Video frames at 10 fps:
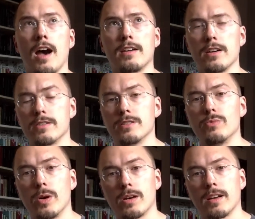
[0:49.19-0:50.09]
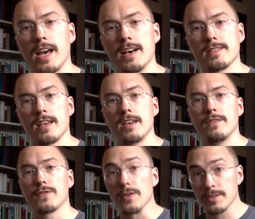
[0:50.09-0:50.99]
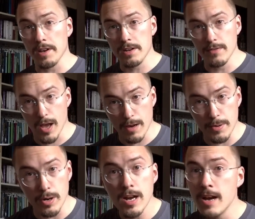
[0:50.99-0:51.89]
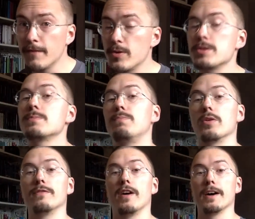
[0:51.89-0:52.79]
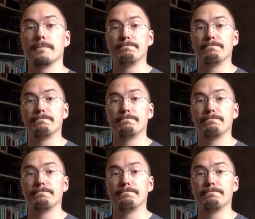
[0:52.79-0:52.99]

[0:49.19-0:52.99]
I currently work as a front-end developer for Spotify.